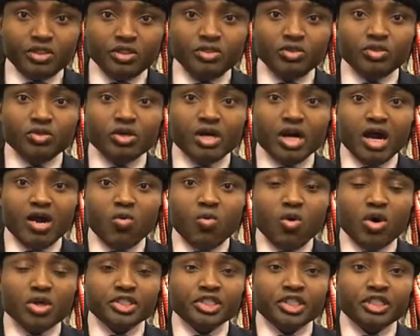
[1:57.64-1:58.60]
You are
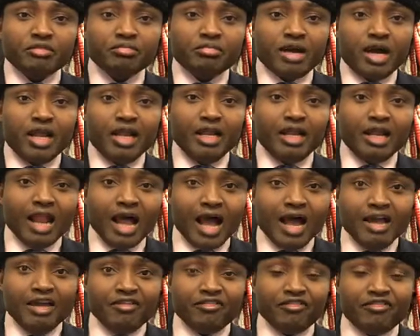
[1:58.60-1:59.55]
watching my
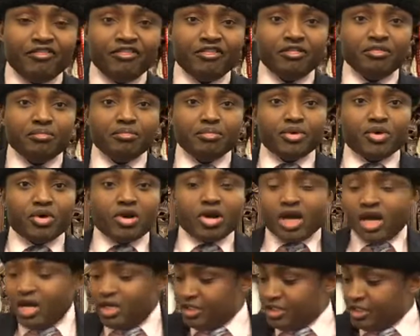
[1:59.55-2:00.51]
live
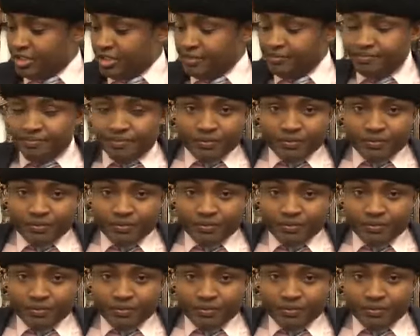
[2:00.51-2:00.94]
broadcast